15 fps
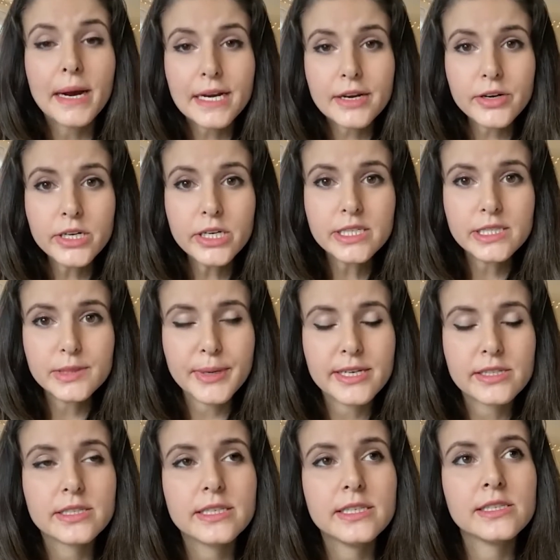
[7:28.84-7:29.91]
Micro
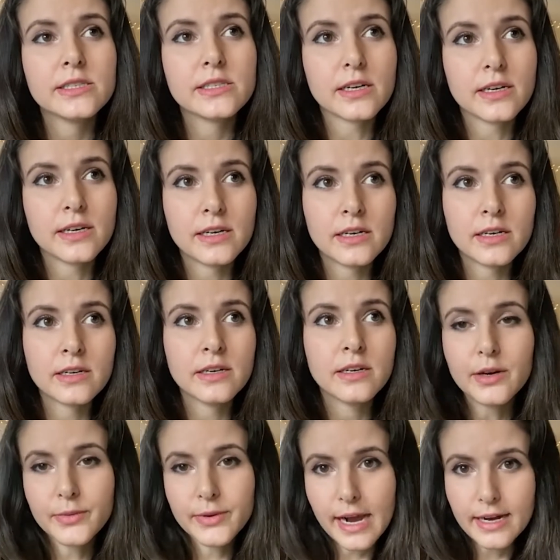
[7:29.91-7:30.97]
expressions are
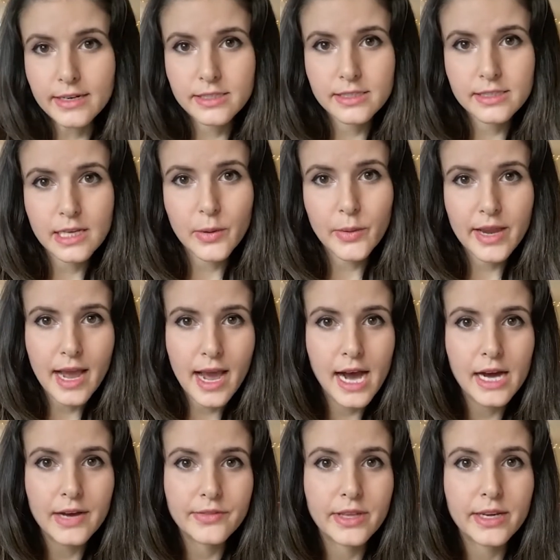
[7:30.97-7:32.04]
gut reactions that we
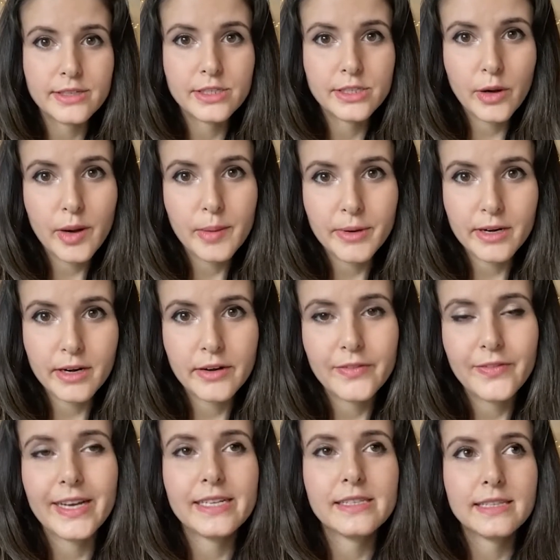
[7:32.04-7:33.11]
have that show up on our
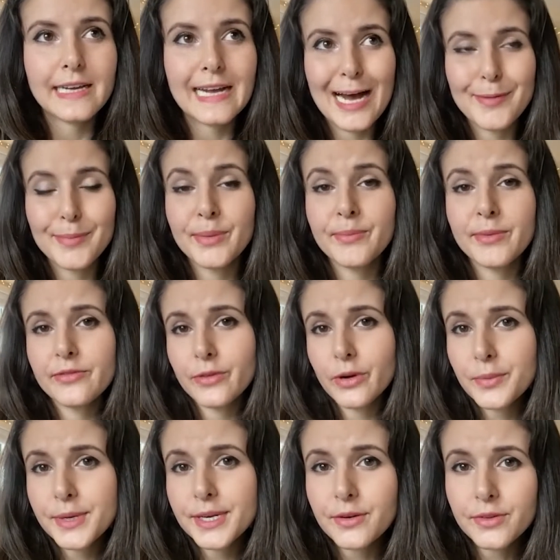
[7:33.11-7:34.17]
face. They happen
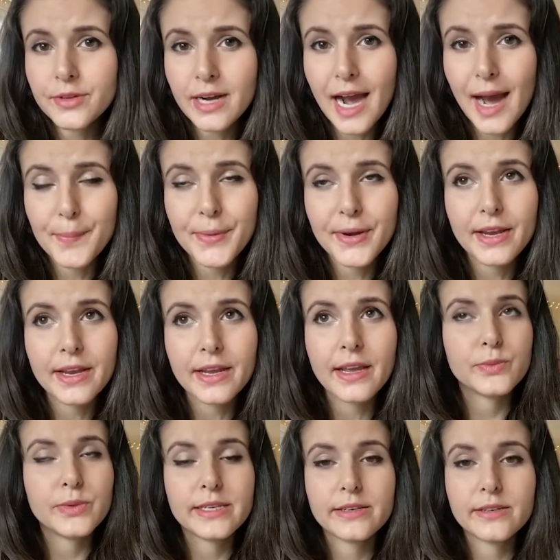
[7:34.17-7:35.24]
before we know they're
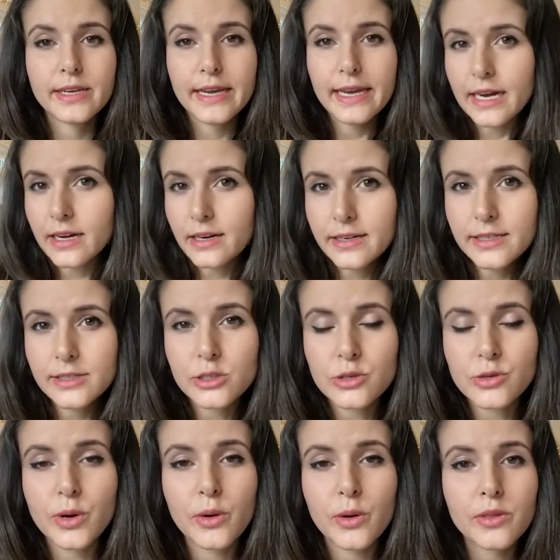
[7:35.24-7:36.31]
happening. We can't
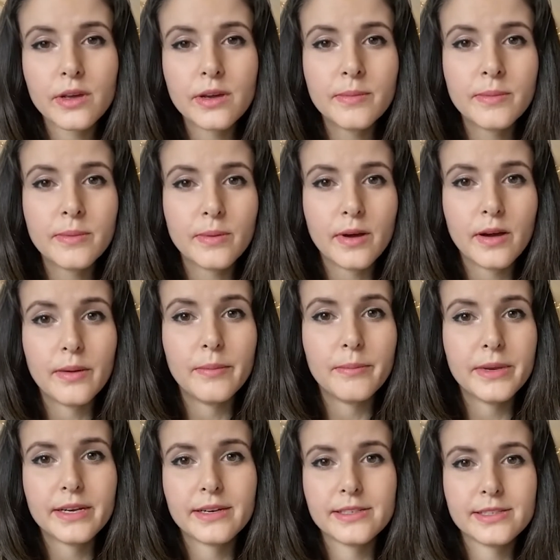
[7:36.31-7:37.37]
control them
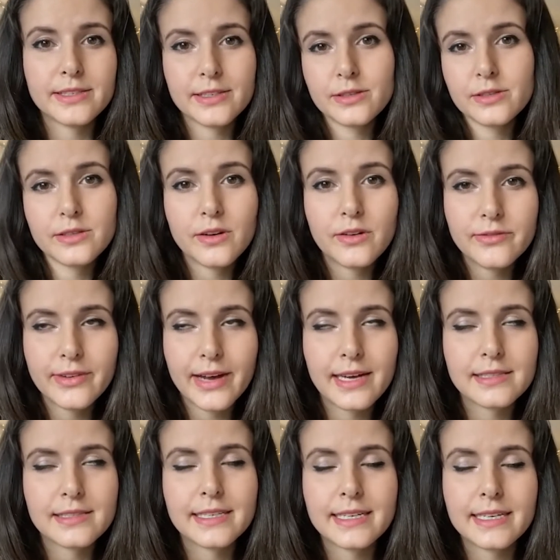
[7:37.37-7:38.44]
because they're so
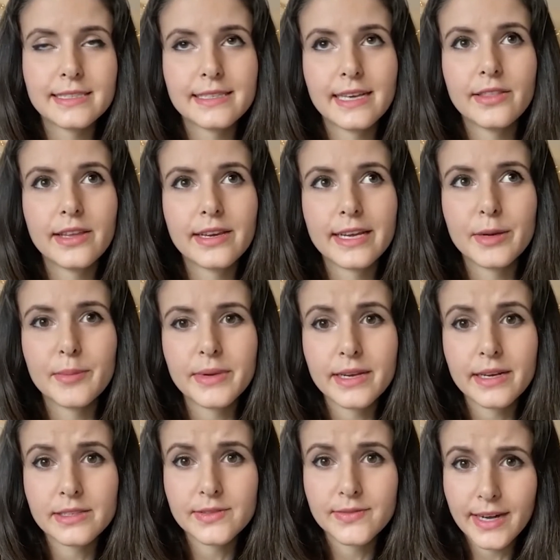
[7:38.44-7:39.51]
fast. Like I said, they can
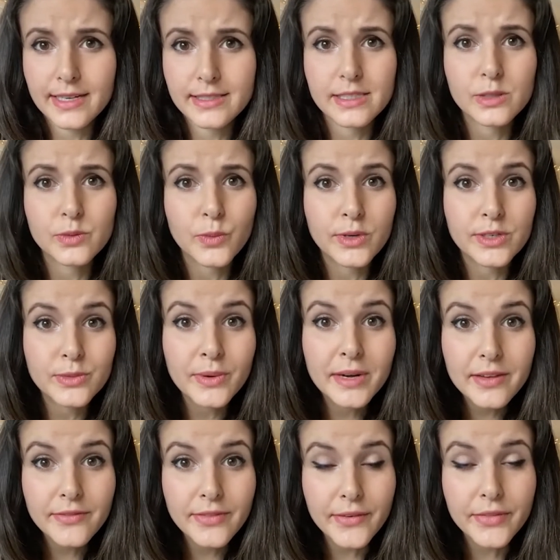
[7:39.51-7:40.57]
be as fast as
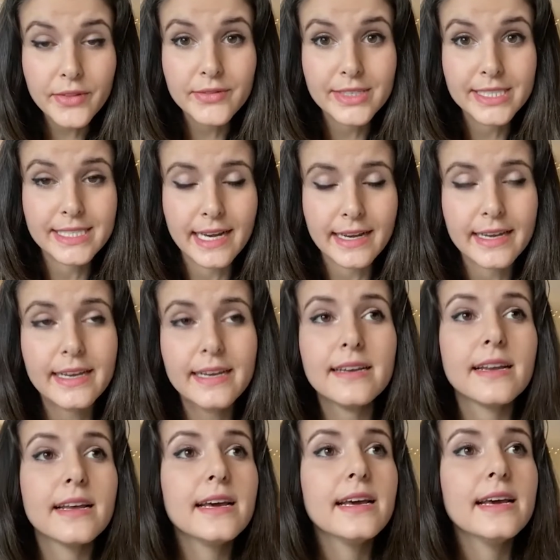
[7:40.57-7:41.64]
1/25th of a
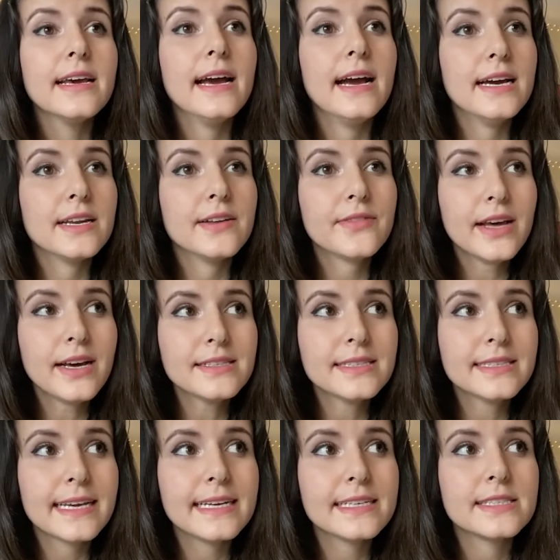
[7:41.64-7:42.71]
second. And if
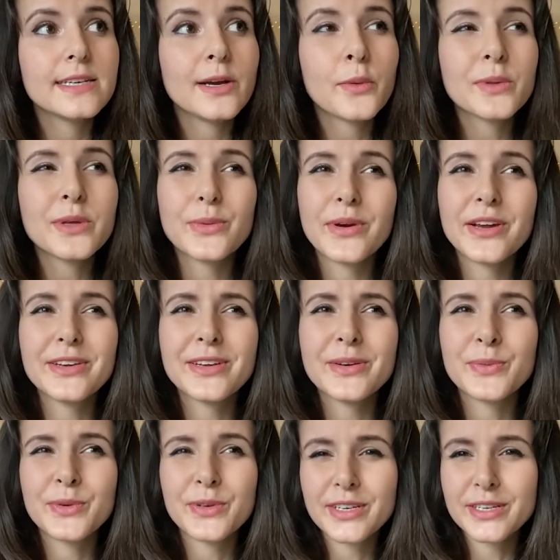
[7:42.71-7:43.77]
that's the case, the only way you
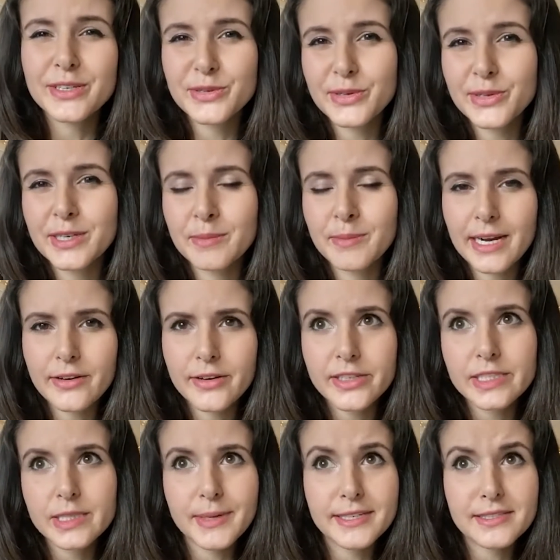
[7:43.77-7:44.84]
can really control your micro
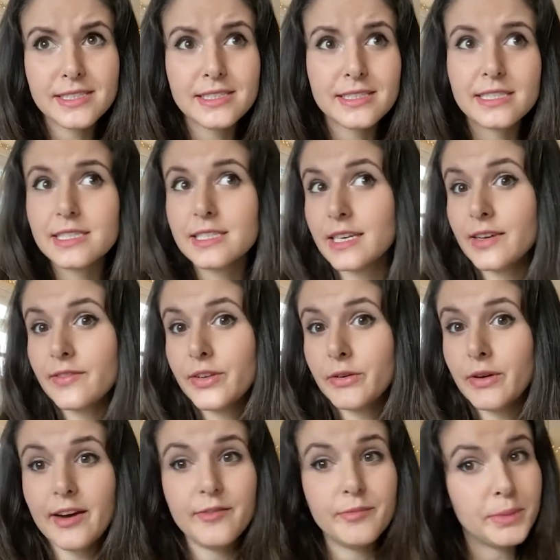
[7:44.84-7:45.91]
expressions is if
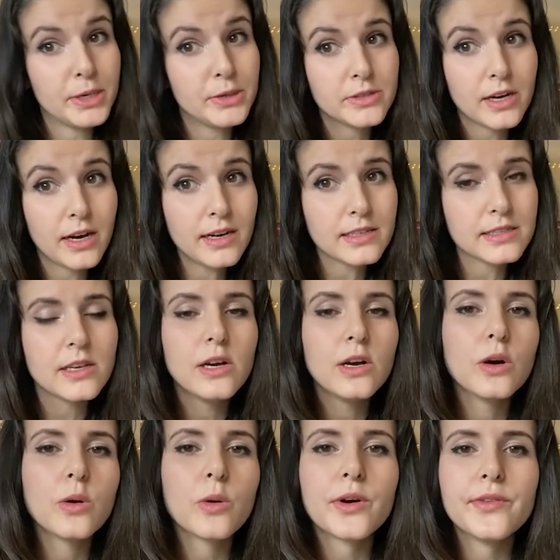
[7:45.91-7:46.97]
you have Botox
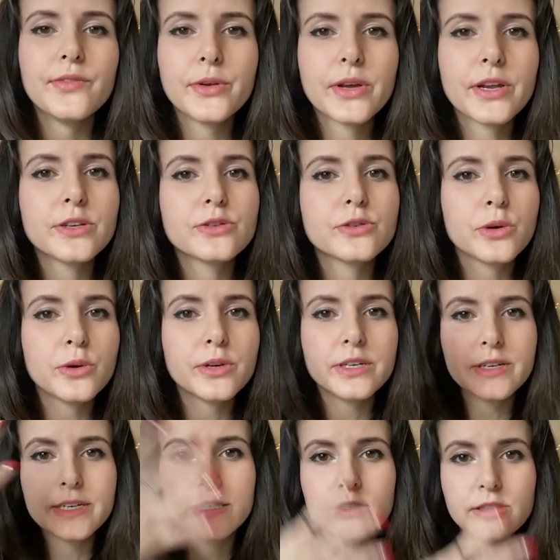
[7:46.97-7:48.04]
or if you control
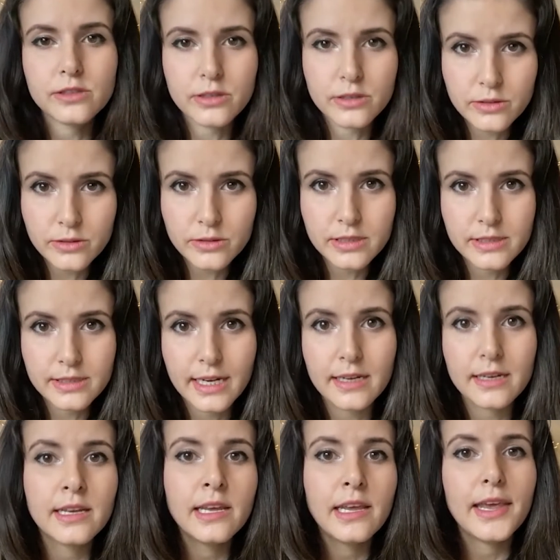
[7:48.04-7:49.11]
your internal
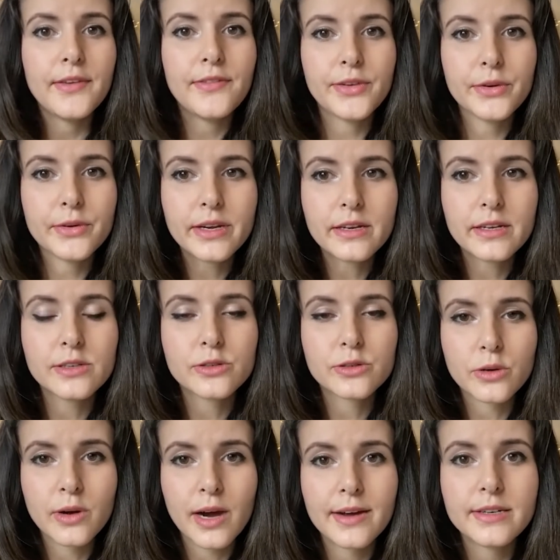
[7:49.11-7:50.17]
state. If you can
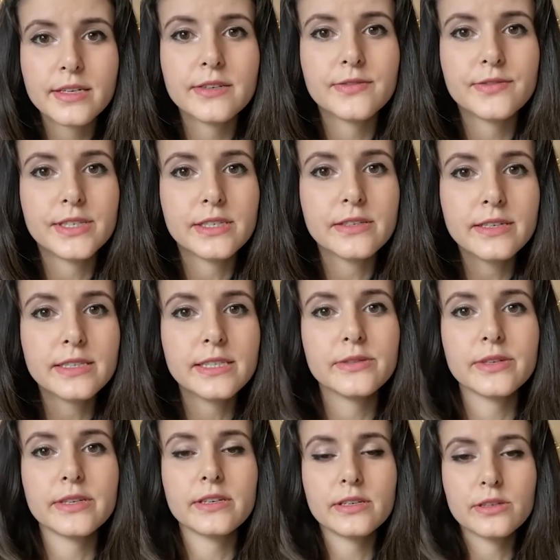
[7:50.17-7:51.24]
control how you're feeling,
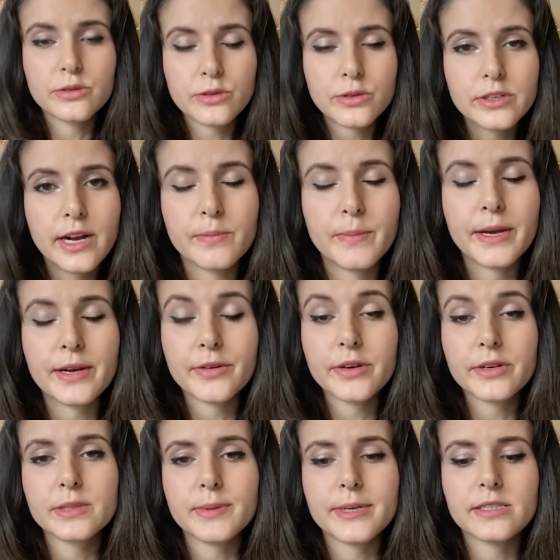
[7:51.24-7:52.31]
you can control your micro
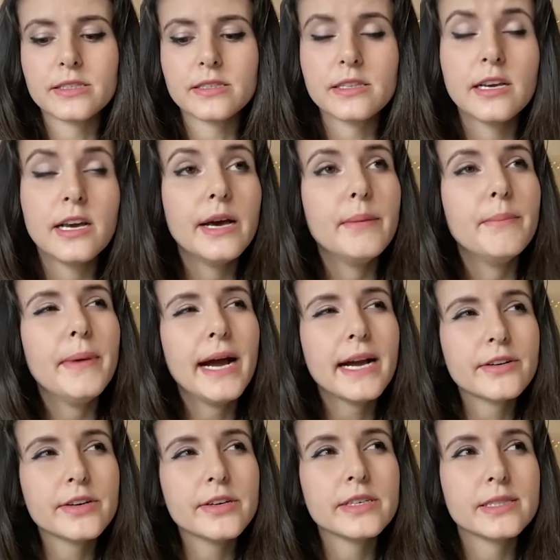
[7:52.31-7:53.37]
expressions.
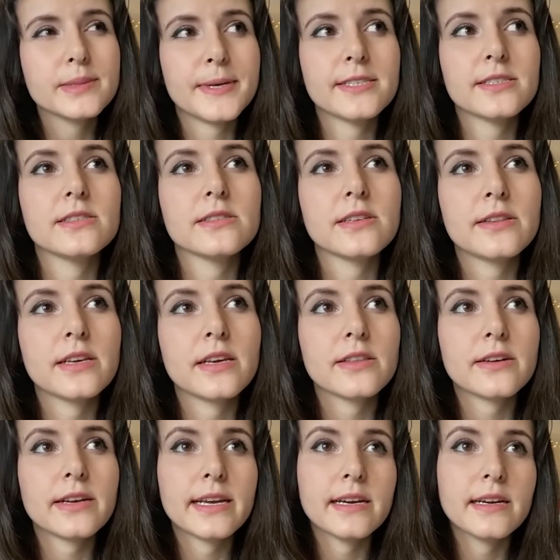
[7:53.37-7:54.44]
Macro expressions, on the
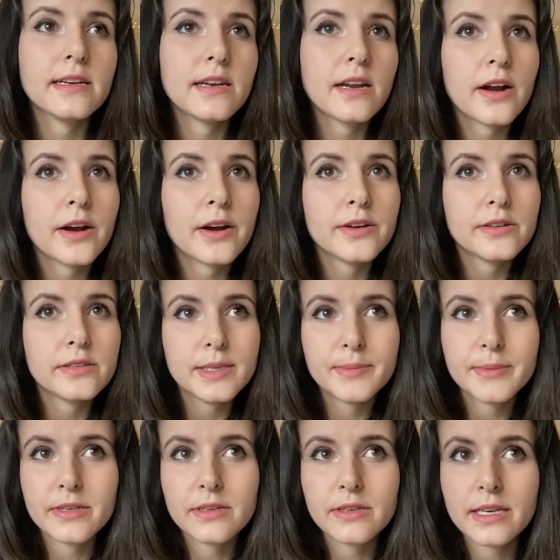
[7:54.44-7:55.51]
other hand, are
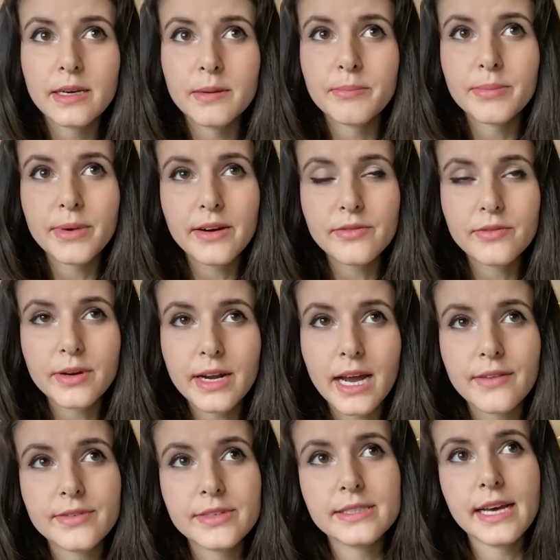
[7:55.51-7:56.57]
typically above
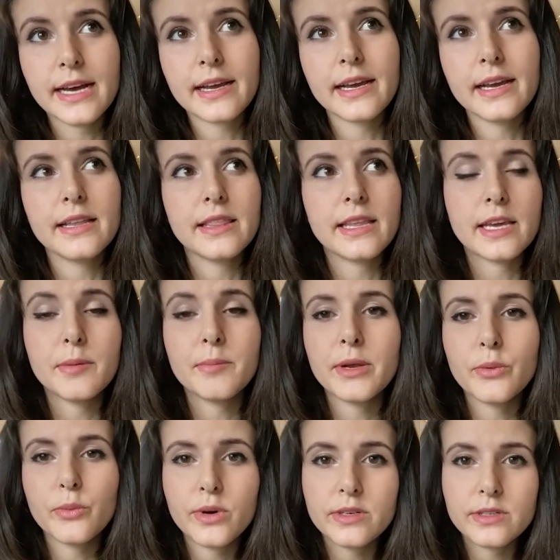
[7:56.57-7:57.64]
1/2 a second. They can
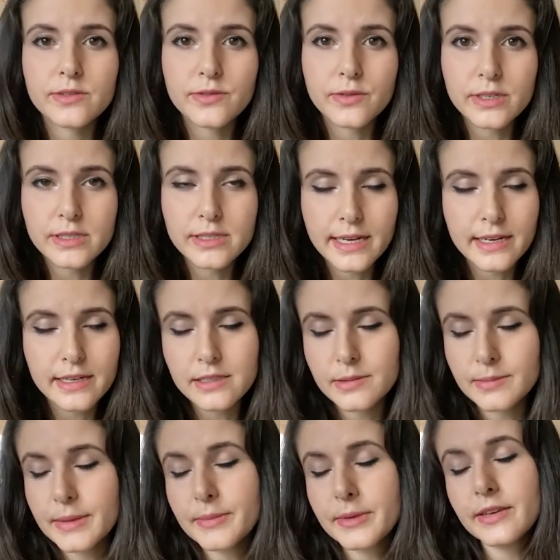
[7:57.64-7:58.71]
be 1 to 4 seconds,
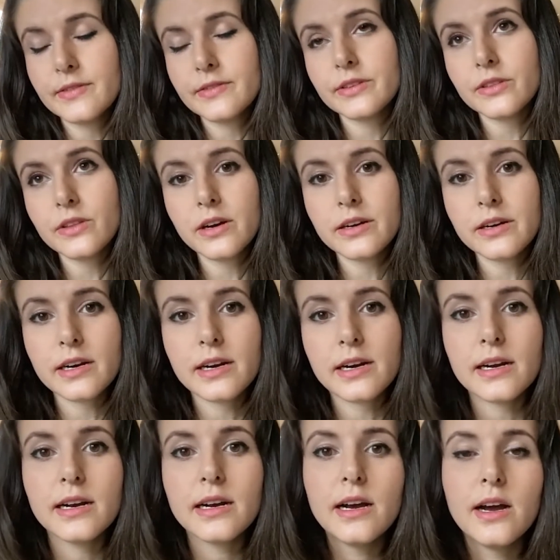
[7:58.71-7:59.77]
maybe even
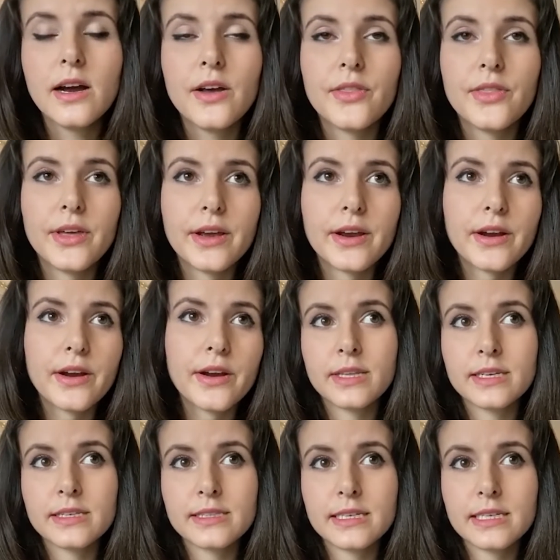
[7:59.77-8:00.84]
longer. They're
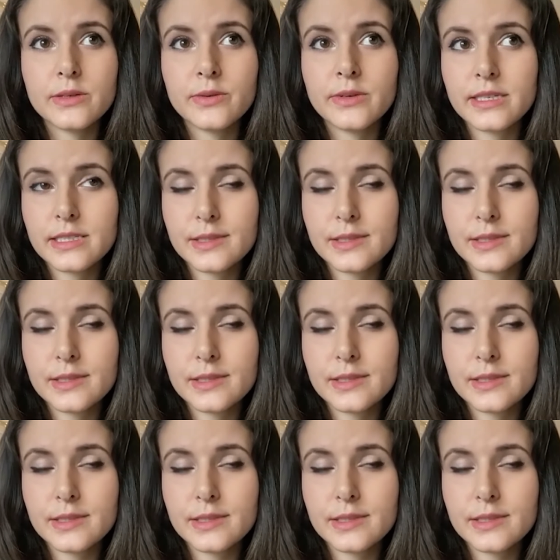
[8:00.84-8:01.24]
things that you would